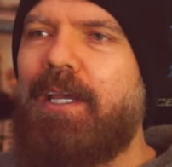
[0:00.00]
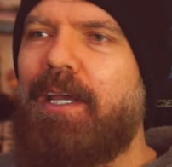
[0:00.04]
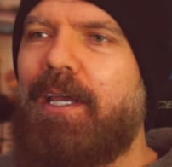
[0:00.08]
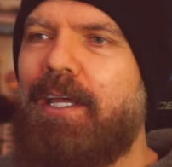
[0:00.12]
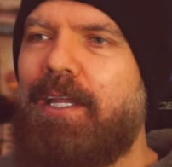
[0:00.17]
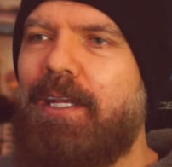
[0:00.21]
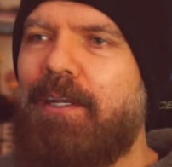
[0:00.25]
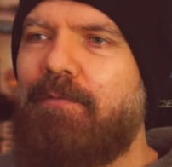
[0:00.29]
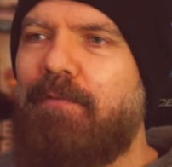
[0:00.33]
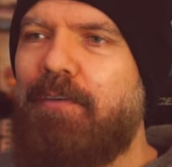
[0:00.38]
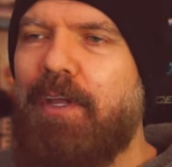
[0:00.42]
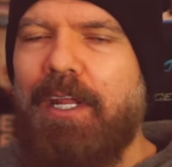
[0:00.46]

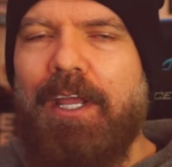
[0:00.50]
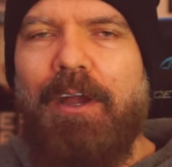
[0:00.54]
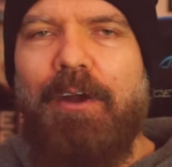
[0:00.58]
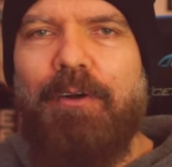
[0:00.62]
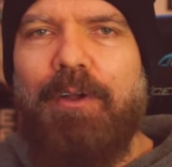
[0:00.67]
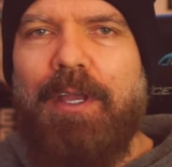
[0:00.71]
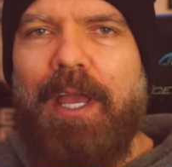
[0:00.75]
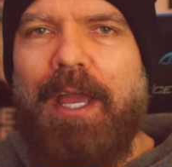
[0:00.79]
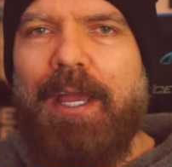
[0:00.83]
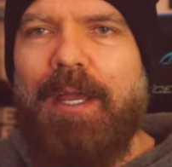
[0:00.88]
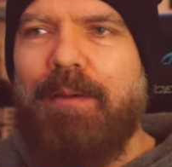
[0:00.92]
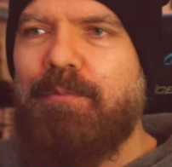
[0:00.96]
in video
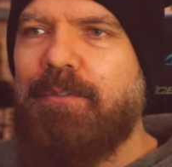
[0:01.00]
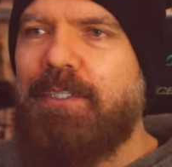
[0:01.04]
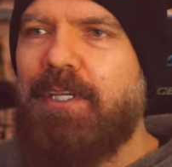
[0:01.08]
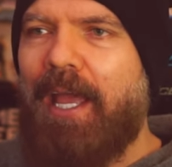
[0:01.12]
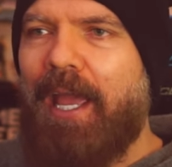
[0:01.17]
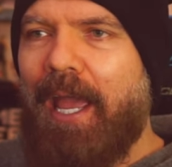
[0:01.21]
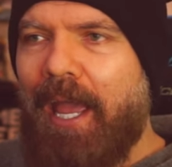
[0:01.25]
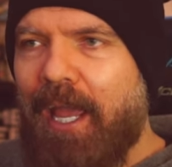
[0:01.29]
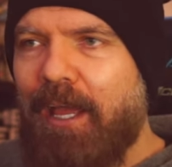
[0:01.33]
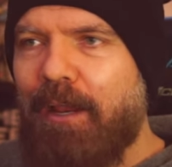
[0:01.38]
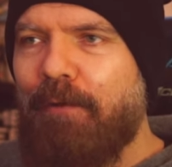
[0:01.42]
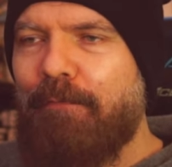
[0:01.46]
games
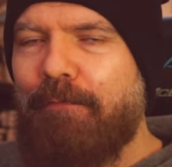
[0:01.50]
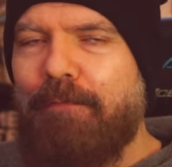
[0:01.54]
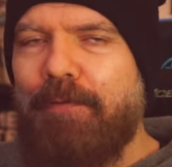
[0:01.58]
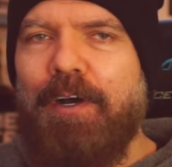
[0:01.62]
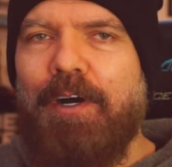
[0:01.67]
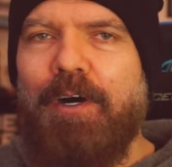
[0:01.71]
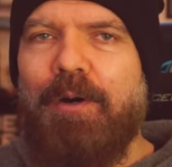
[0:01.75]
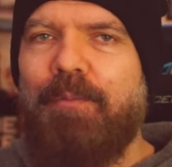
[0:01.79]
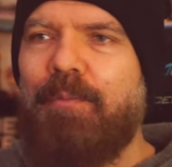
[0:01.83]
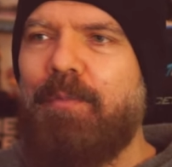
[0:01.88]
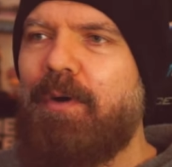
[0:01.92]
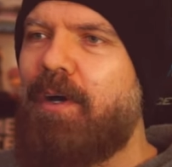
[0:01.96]
and
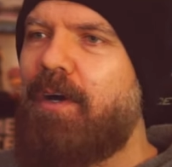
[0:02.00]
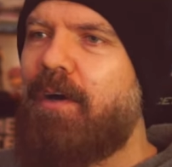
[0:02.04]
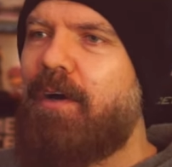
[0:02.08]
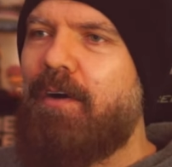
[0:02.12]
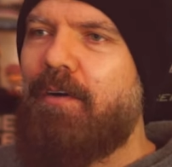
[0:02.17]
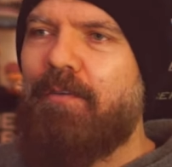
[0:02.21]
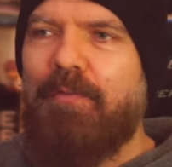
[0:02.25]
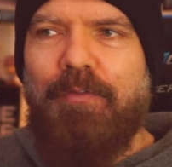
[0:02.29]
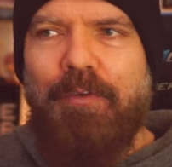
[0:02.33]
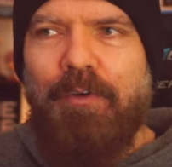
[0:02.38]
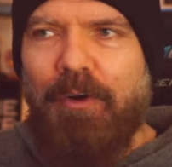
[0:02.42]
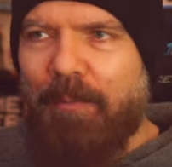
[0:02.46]
film
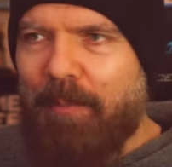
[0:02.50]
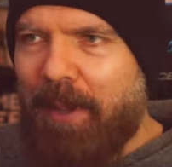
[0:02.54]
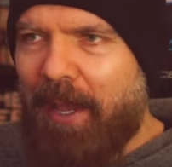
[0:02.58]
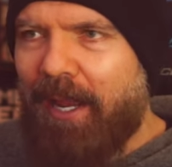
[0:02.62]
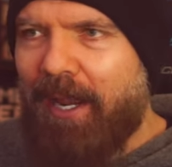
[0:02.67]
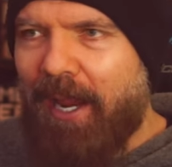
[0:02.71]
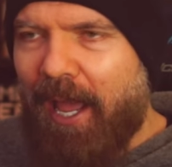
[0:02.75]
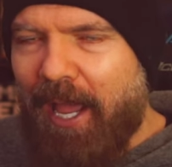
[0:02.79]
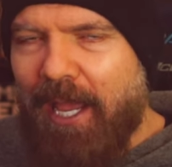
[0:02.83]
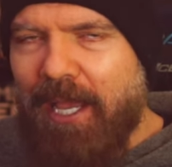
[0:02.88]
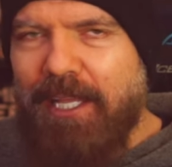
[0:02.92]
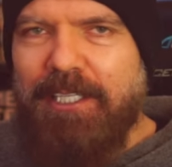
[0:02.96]
for about
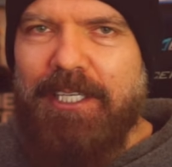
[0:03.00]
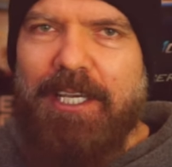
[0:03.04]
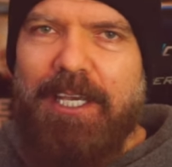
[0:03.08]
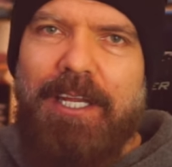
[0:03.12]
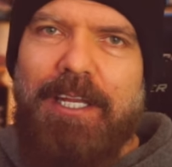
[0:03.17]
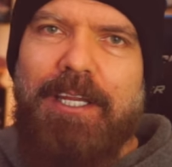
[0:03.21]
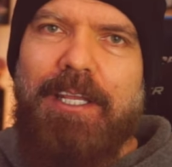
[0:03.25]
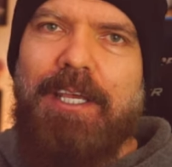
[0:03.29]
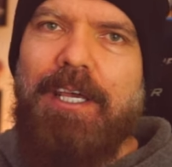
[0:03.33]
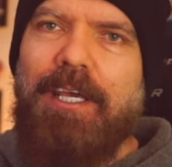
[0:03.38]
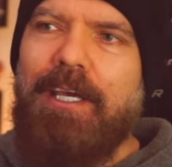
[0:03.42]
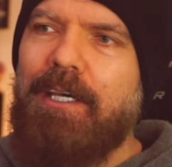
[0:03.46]
18
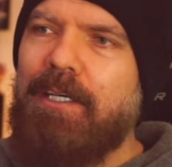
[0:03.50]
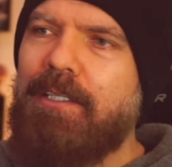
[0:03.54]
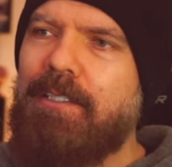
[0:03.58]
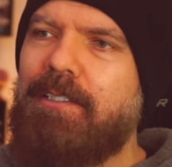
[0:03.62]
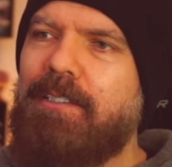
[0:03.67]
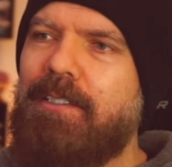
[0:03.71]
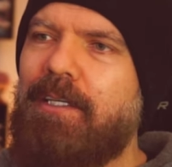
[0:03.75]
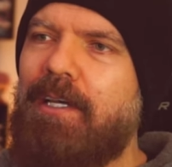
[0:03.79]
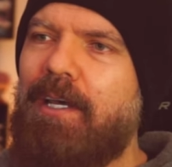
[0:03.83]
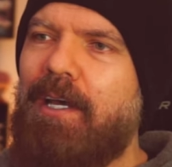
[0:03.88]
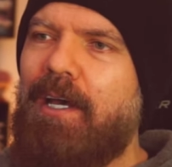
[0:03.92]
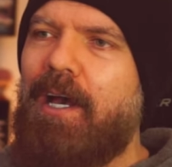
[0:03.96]
years.